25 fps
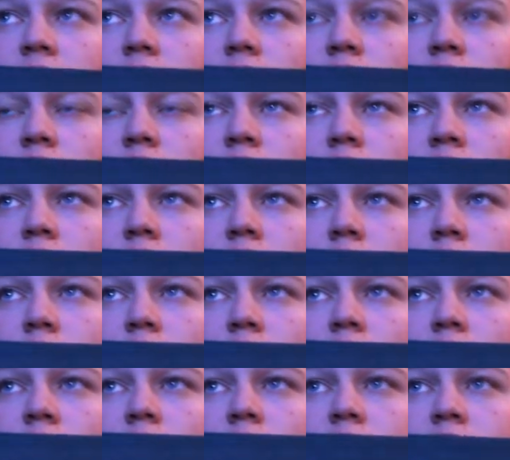look at the
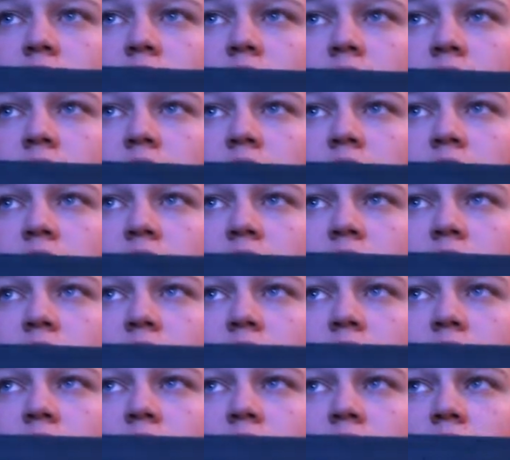box,
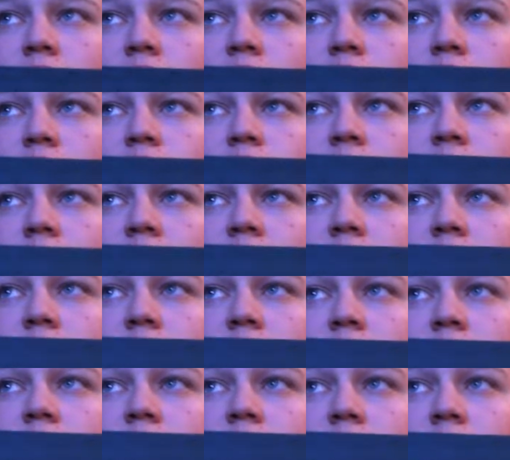it looks pretty
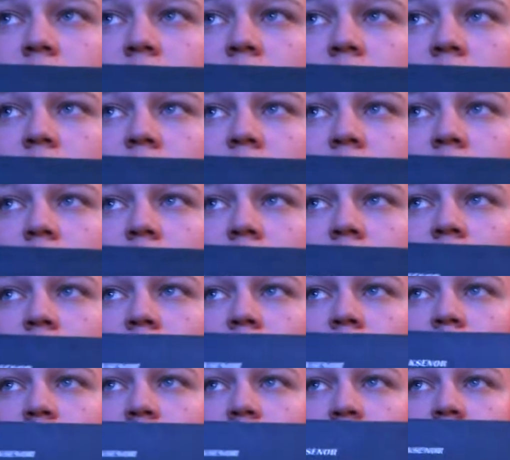
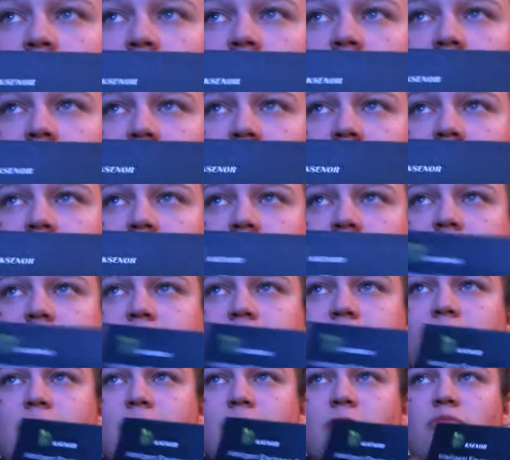nice,
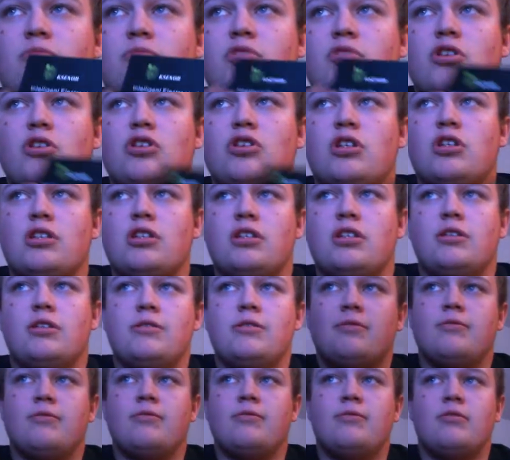pretty jazzy.
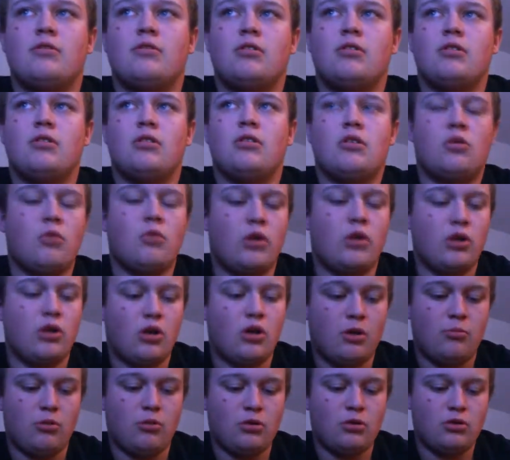Quite a
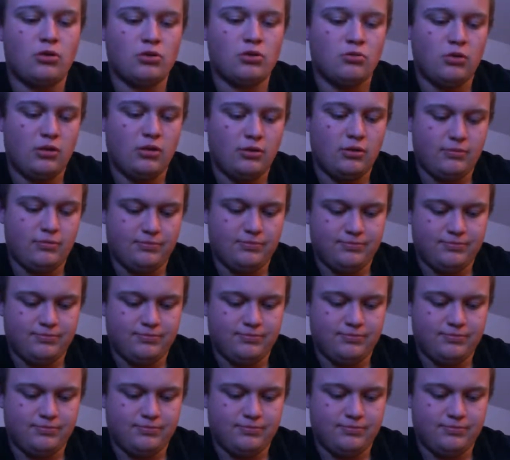hard box as well.